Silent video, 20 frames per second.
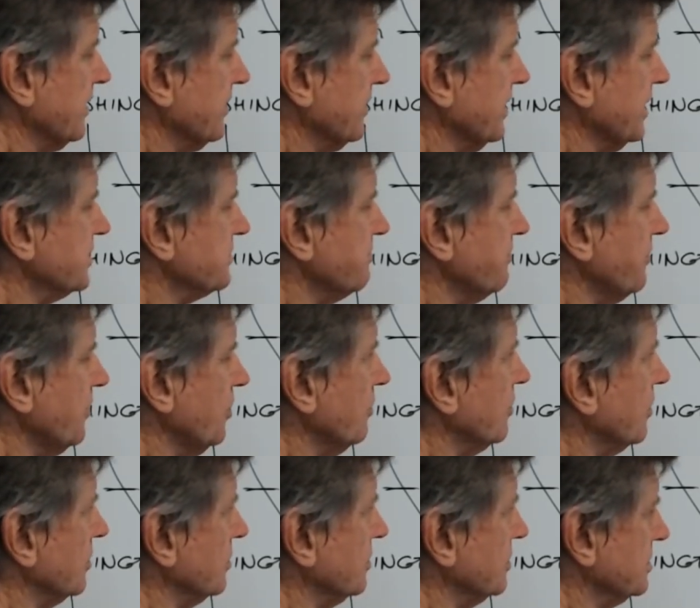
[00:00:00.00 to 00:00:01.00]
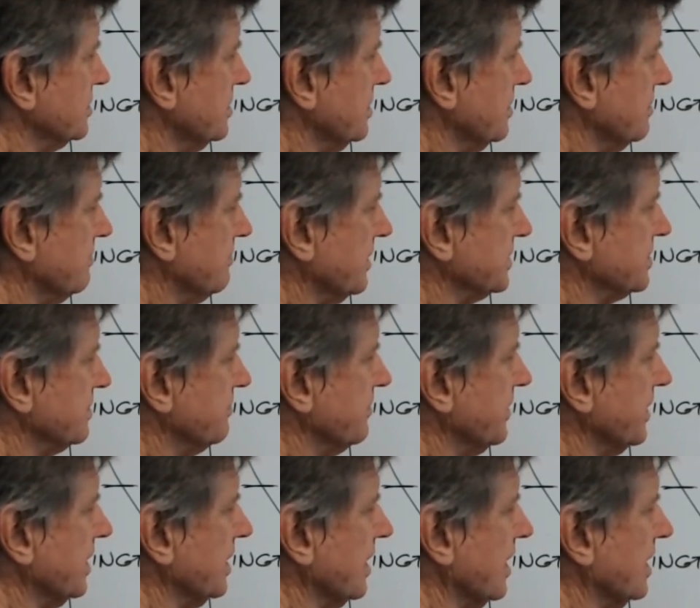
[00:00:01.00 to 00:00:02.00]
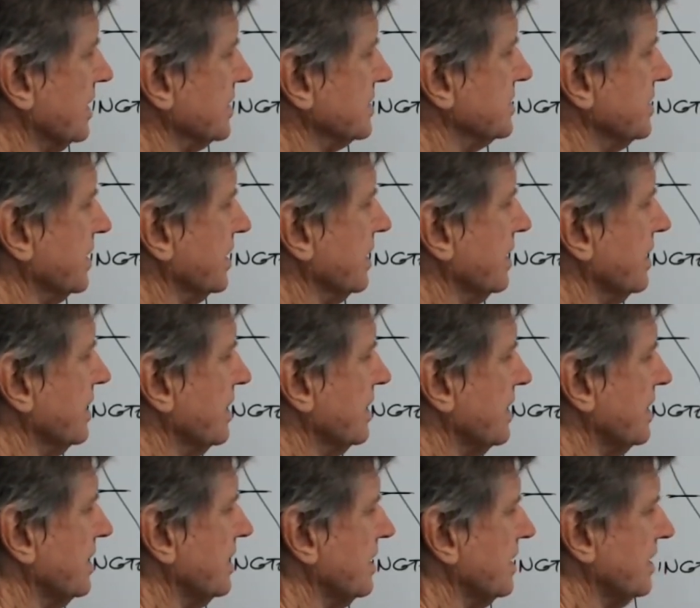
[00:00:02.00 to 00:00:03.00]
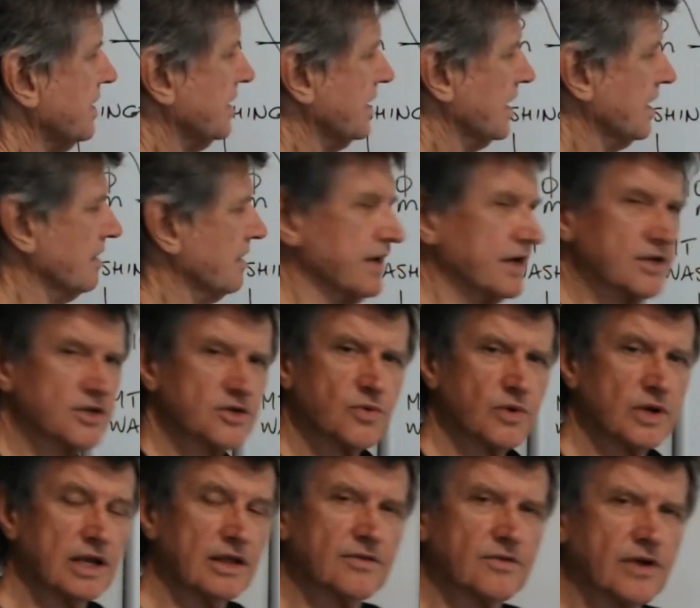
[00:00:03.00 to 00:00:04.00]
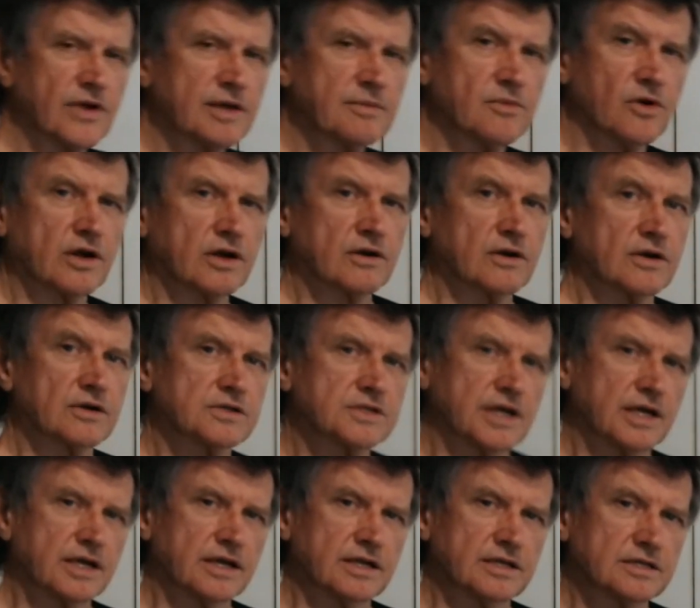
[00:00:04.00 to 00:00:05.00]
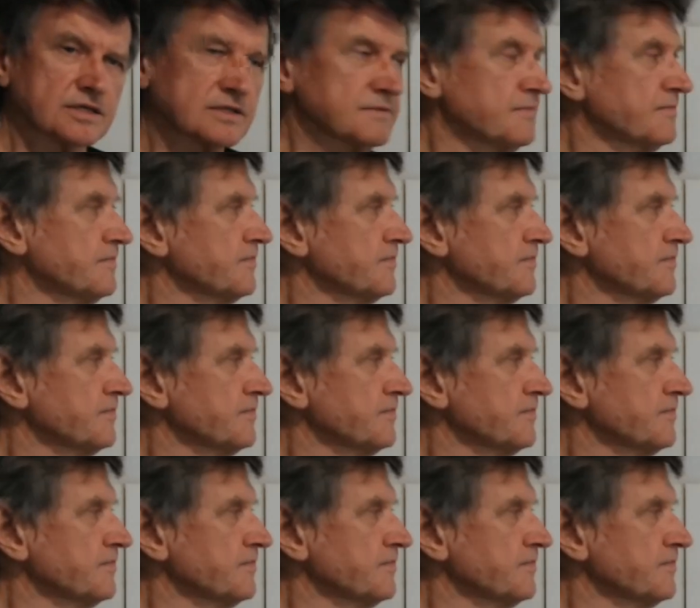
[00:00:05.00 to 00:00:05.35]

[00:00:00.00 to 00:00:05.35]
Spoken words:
these muons must have been lasting about 23 microseconds.